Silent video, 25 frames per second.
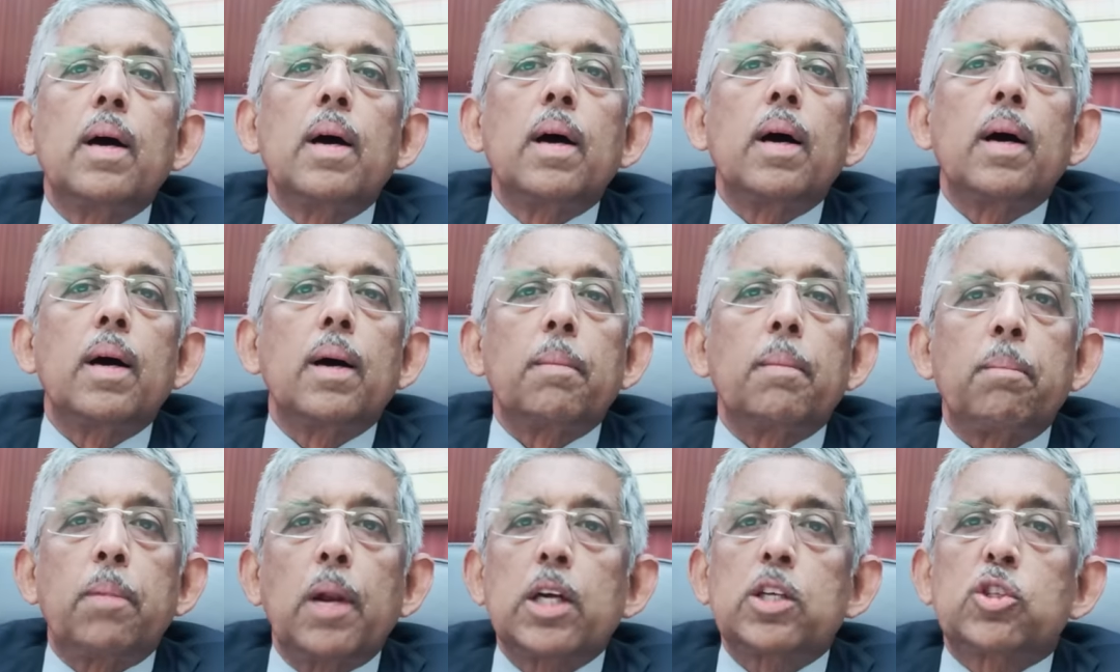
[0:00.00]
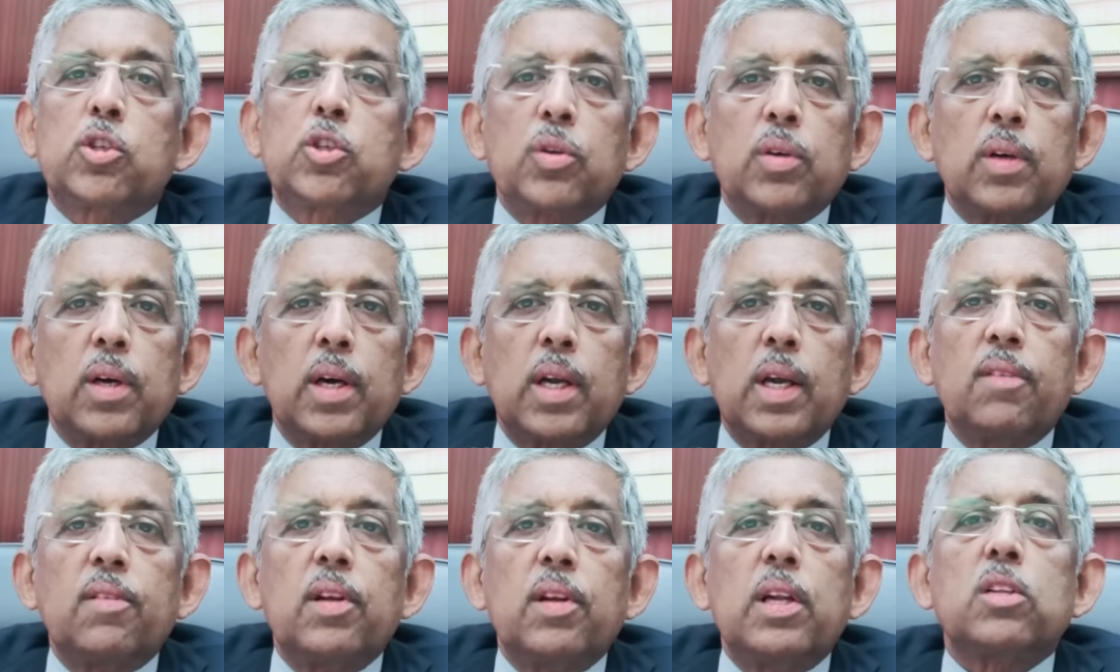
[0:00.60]
uh, blood sugar
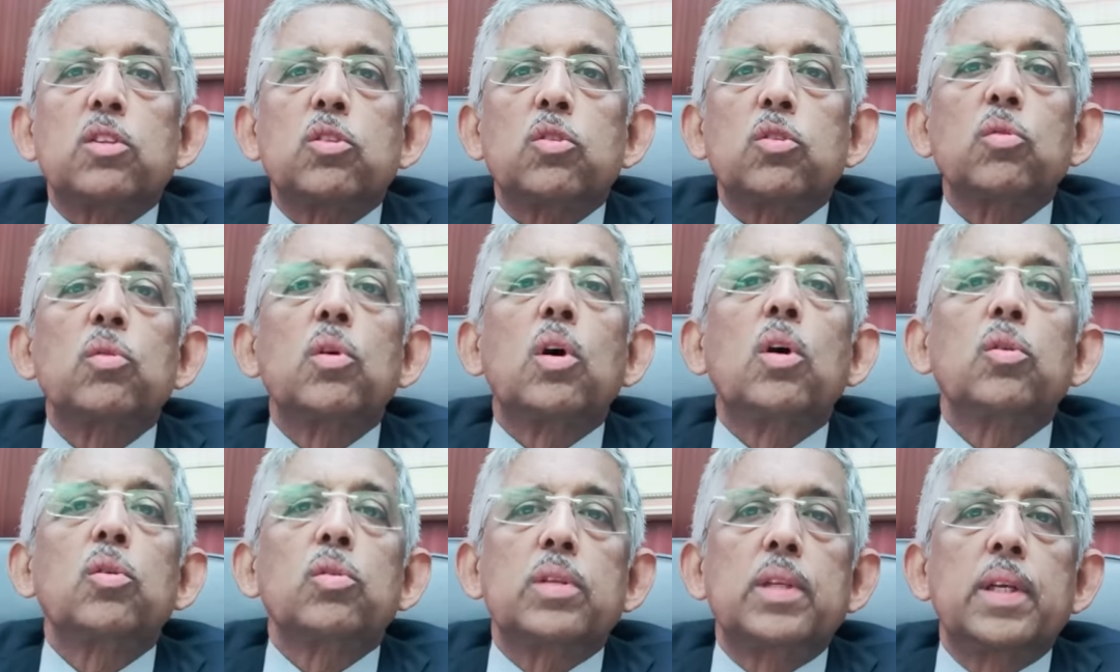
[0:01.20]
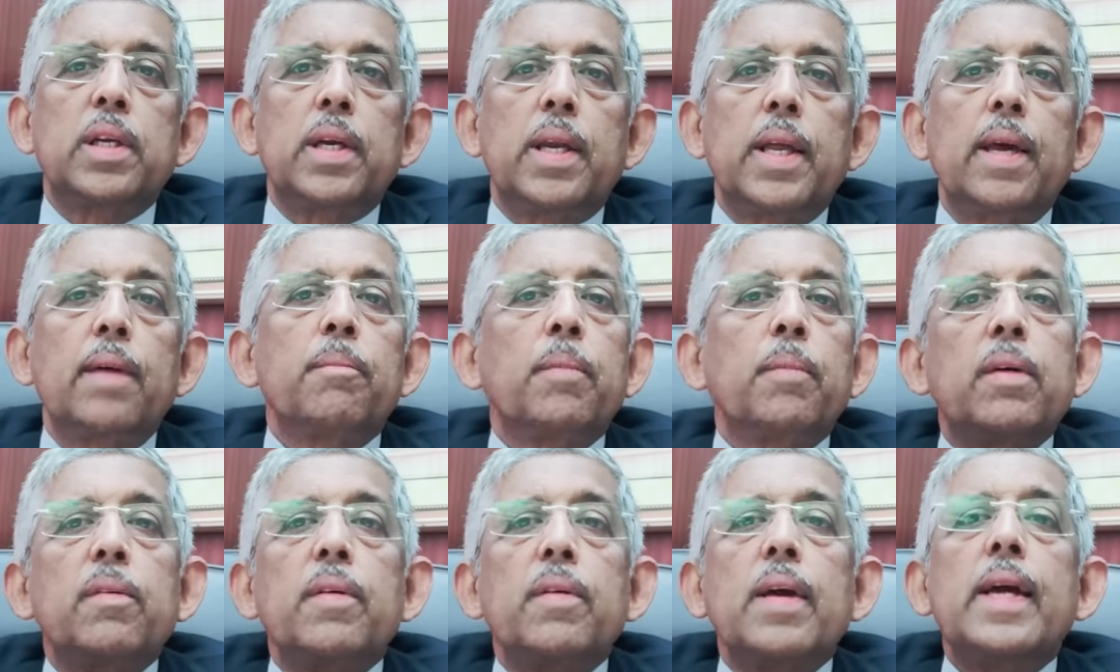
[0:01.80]
level throughout the day
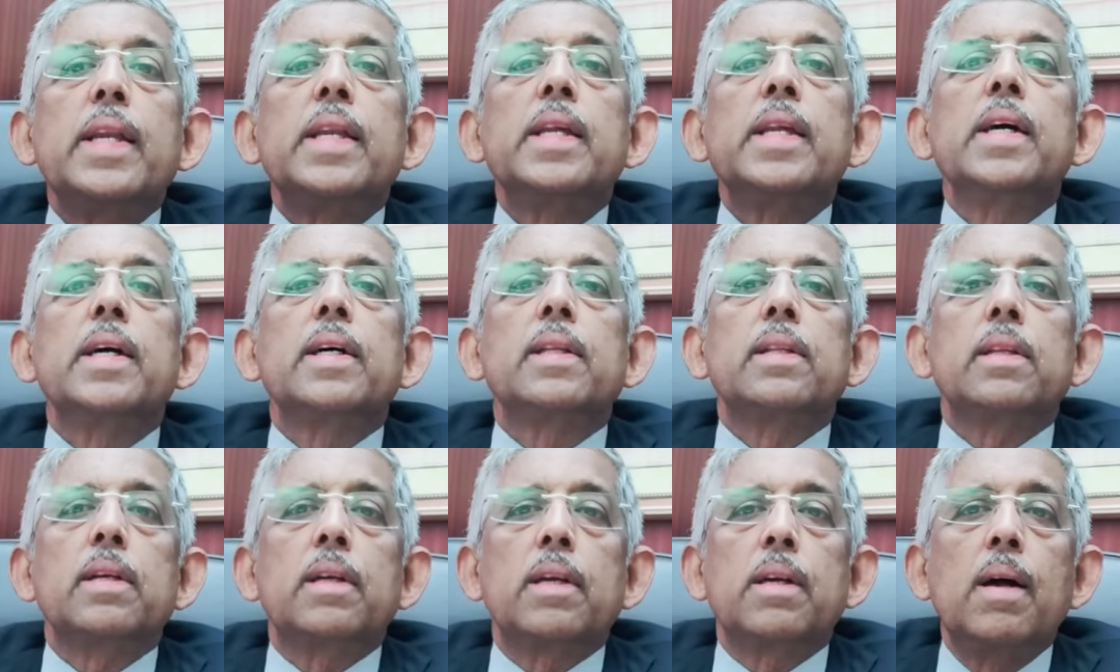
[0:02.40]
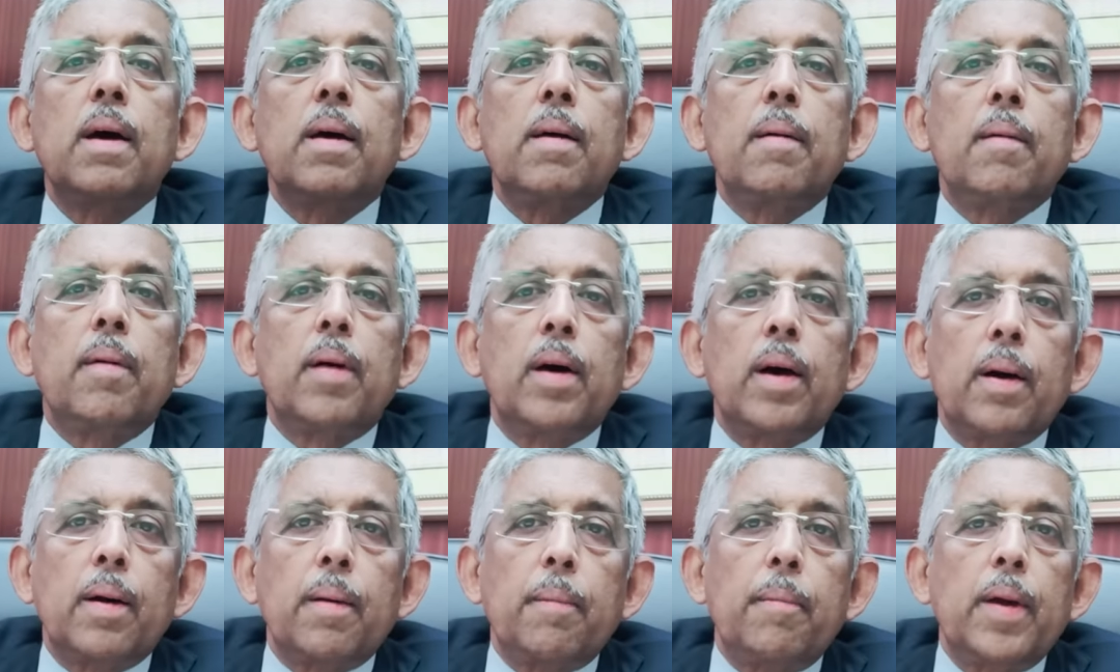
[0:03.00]
by any other
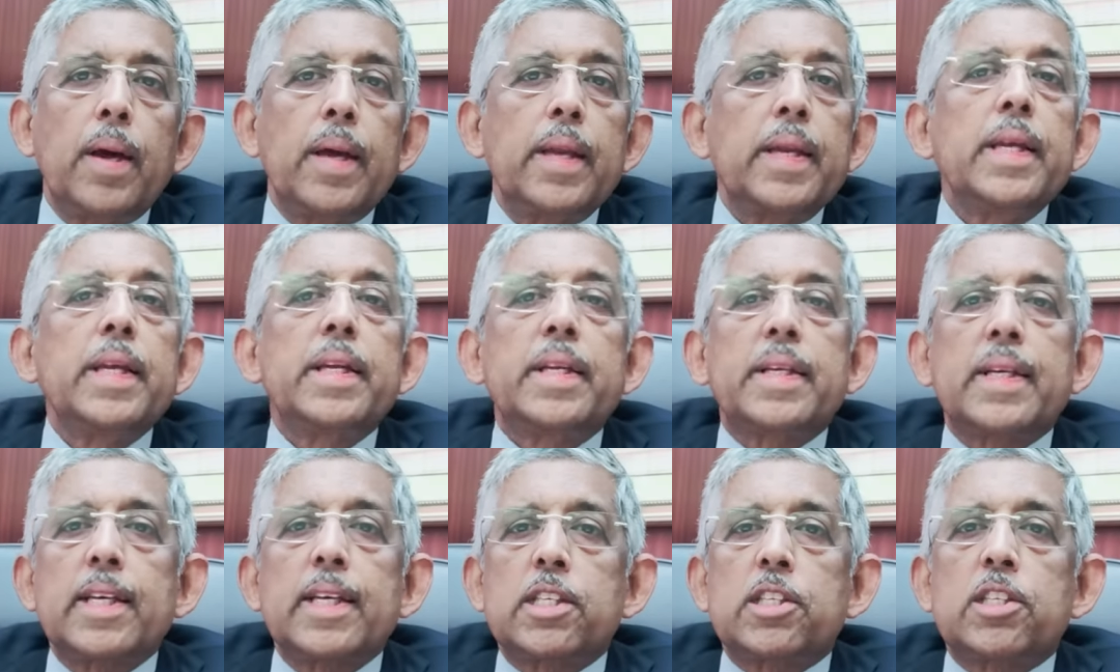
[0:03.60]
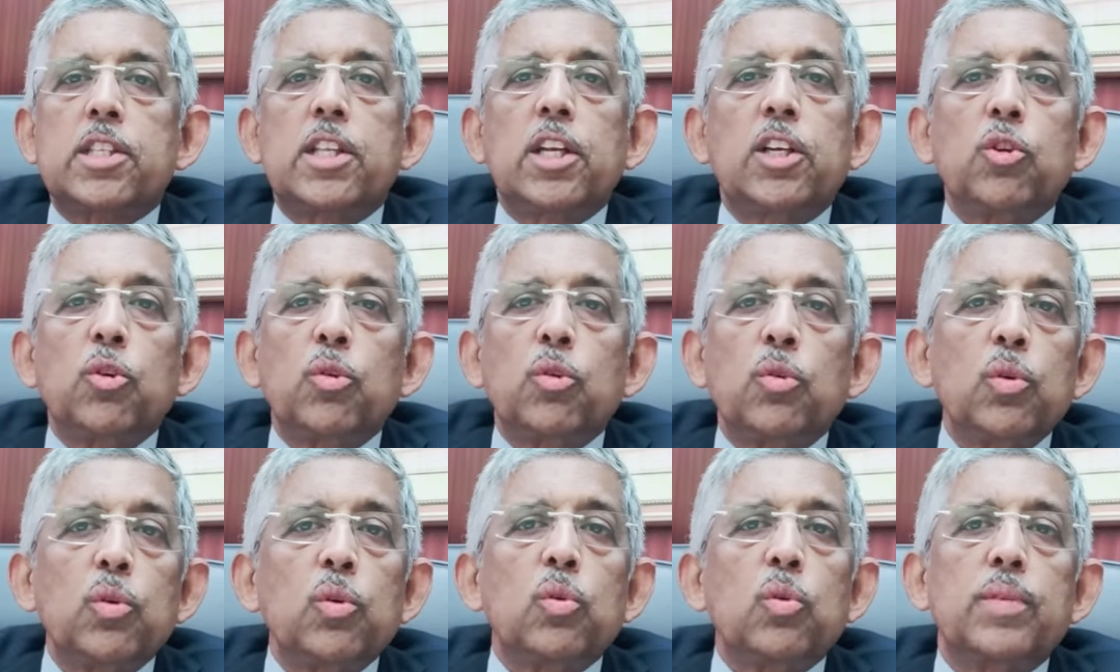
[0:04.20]
Uh, any test that you
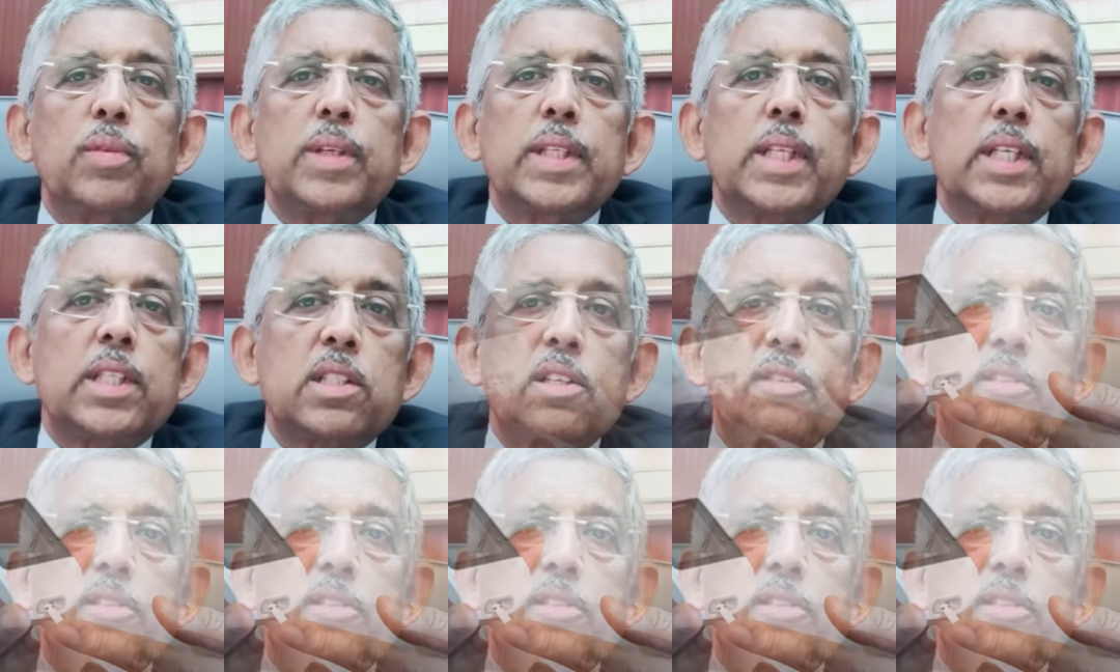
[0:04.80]
do, whether it's